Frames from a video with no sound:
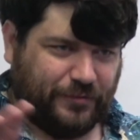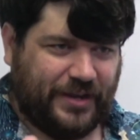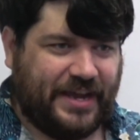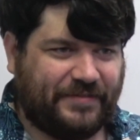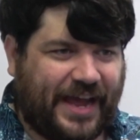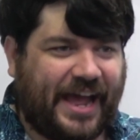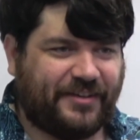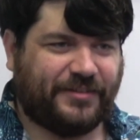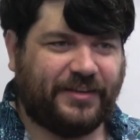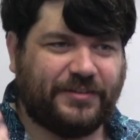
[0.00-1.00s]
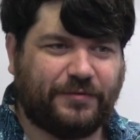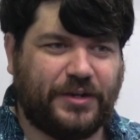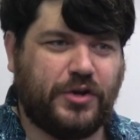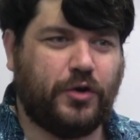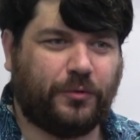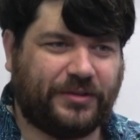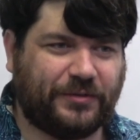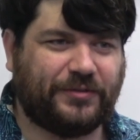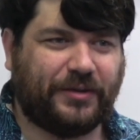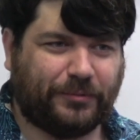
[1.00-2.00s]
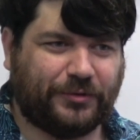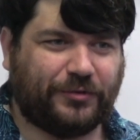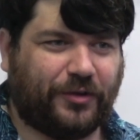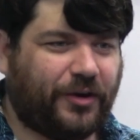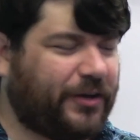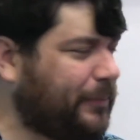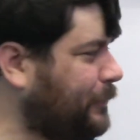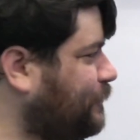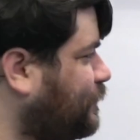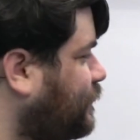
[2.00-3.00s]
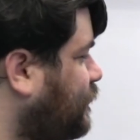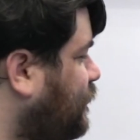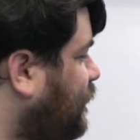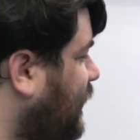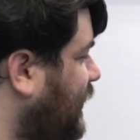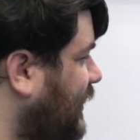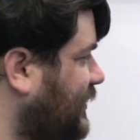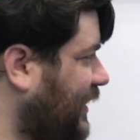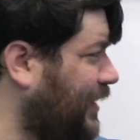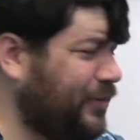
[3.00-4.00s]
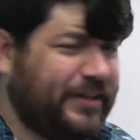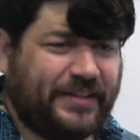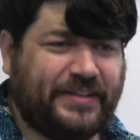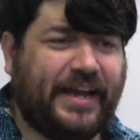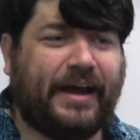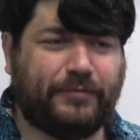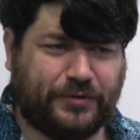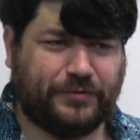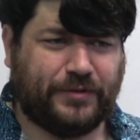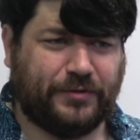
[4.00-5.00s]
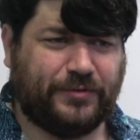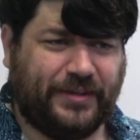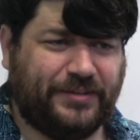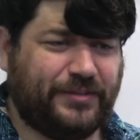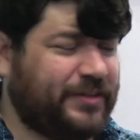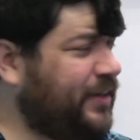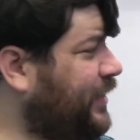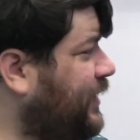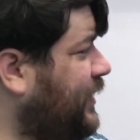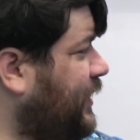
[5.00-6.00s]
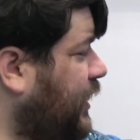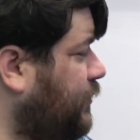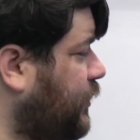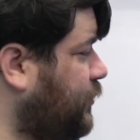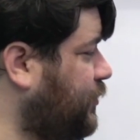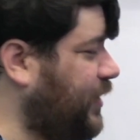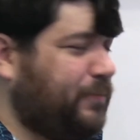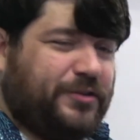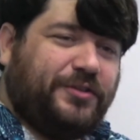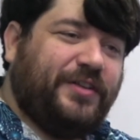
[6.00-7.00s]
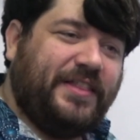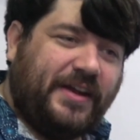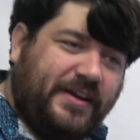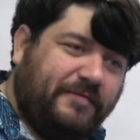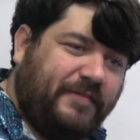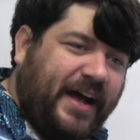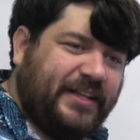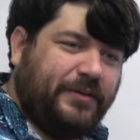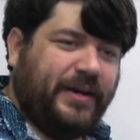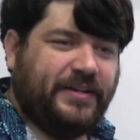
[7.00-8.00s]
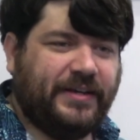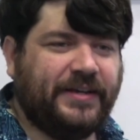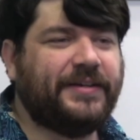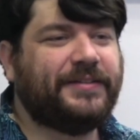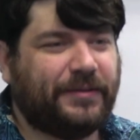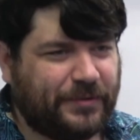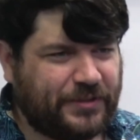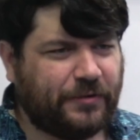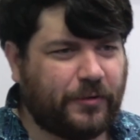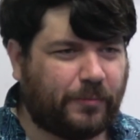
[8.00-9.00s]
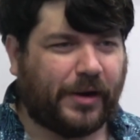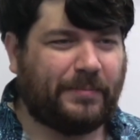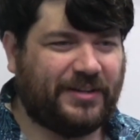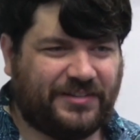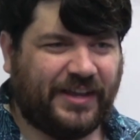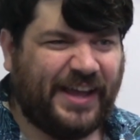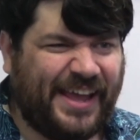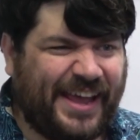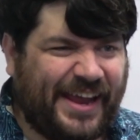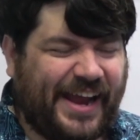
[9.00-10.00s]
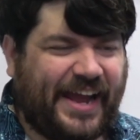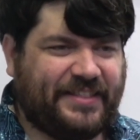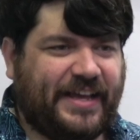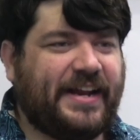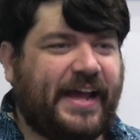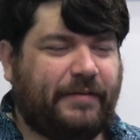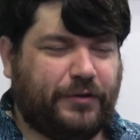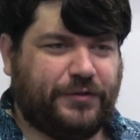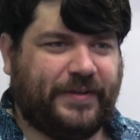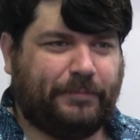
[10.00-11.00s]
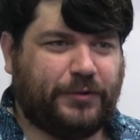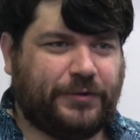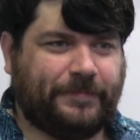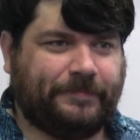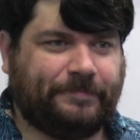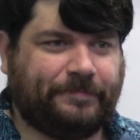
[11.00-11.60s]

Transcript: If we have access, if we know what those temperatures are, let's calculate the average of those things, of those two temperatures, and then evaluate the material properties at that average temperature.